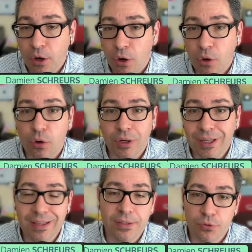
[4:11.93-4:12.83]
or
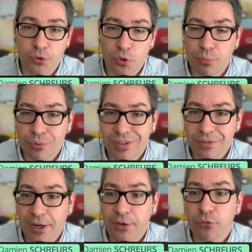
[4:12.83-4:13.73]
it has also
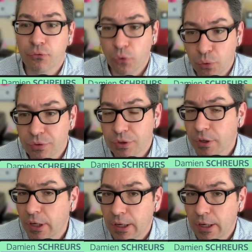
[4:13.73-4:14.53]
predefined roles,